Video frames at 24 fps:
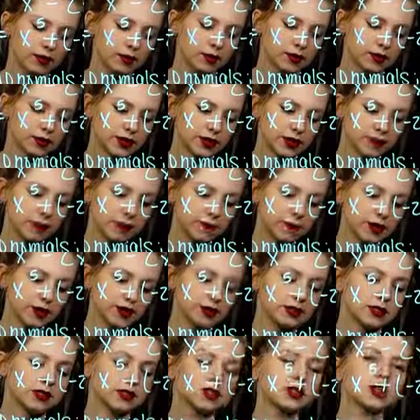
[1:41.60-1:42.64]
was our
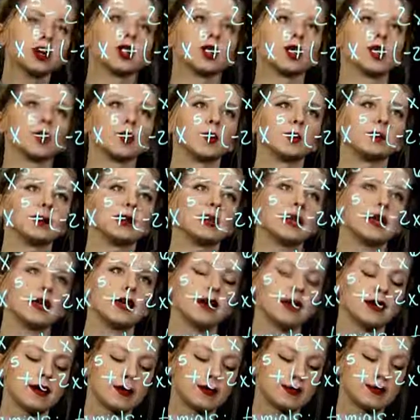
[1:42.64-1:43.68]
first term,
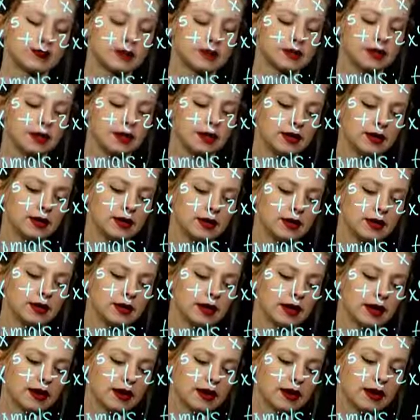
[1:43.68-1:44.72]
and
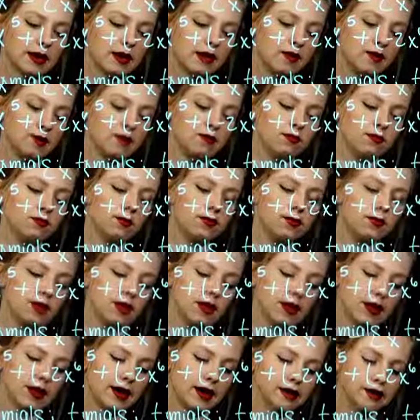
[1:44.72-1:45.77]
negative
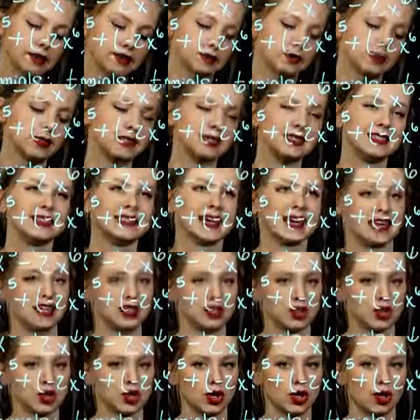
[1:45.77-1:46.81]
x was the second
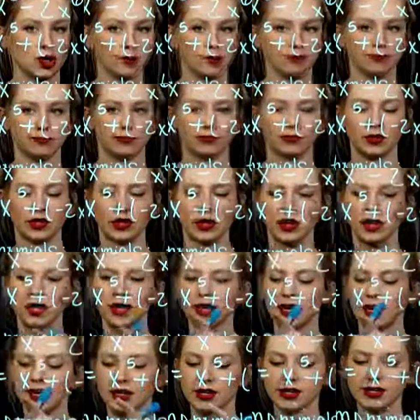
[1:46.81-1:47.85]
term.
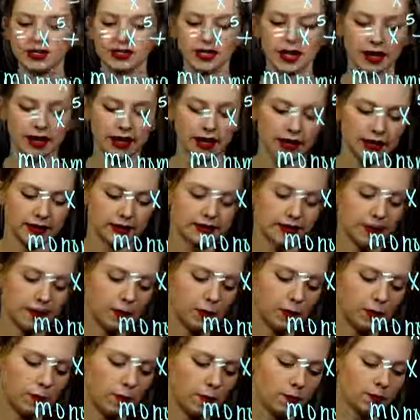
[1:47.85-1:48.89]
In our second
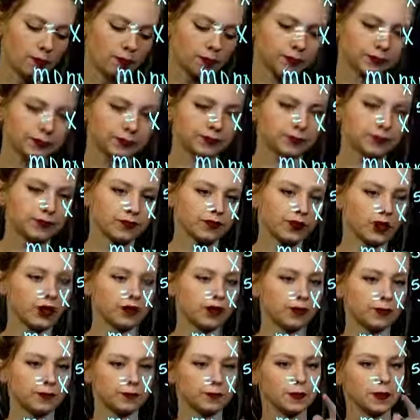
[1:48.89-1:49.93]
example, the
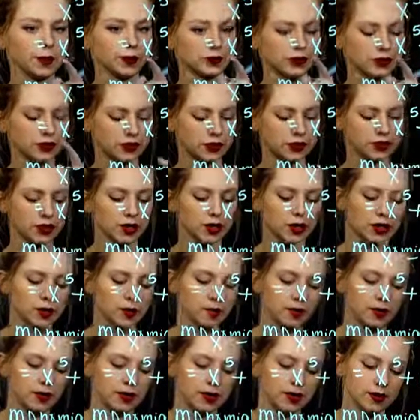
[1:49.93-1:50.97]
first
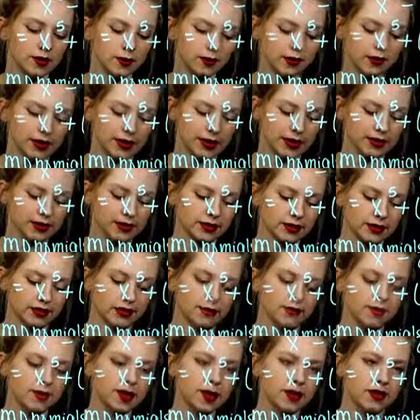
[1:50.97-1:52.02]
term was x to the
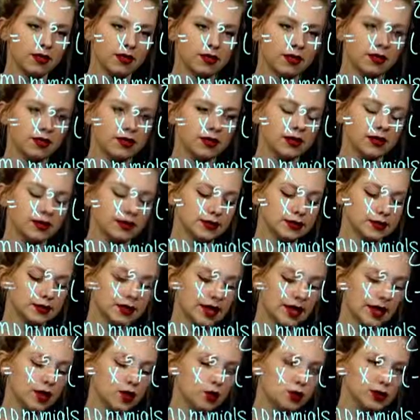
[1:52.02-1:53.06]
fifth,
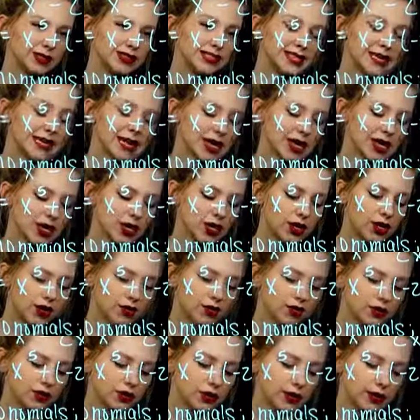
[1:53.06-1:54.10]
Second was
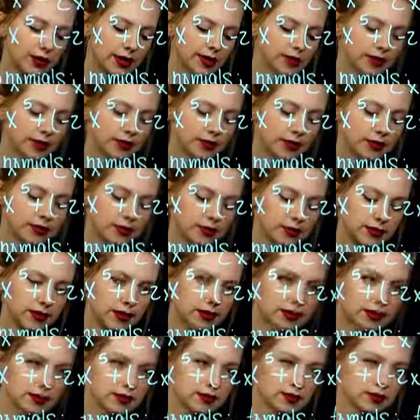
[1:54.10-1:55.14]
negative 2x to the
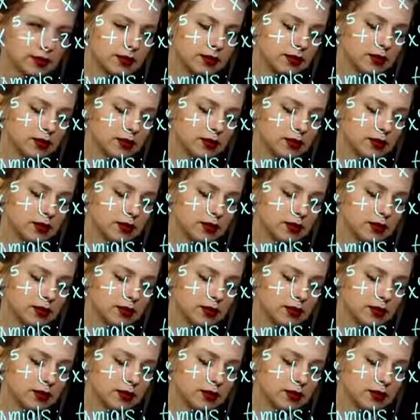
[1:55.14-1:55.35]
sixth,